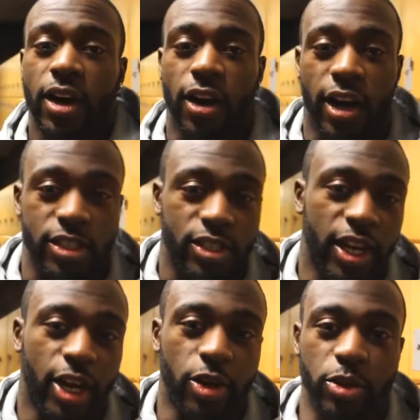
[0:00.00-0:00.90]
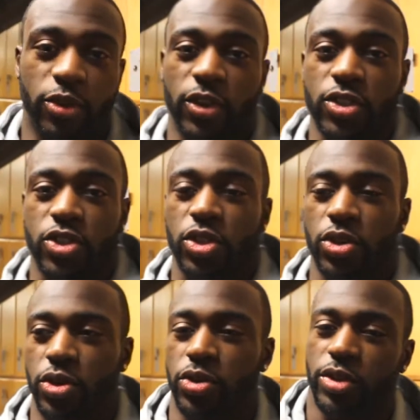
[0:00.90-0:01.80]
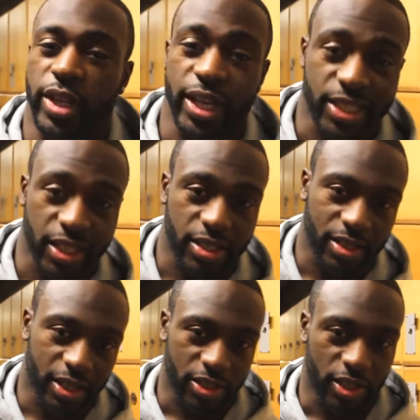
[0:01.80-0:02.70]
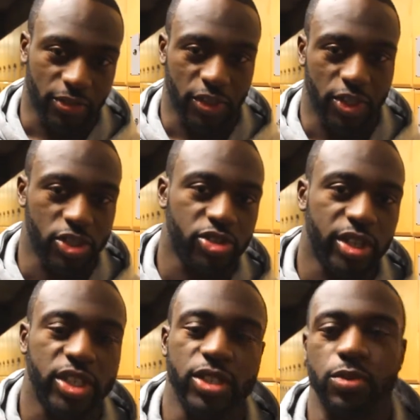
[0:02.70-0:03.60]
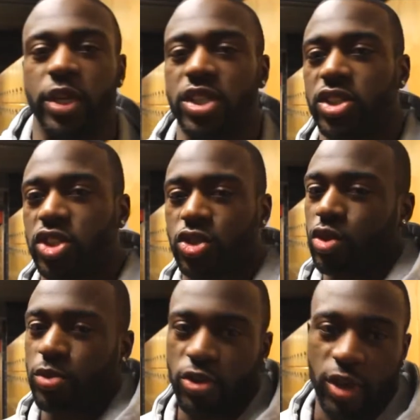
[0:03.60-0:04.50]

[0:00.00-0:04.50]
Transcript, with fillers: All right, so now we move on to the next exercise after the stretches, which are just normal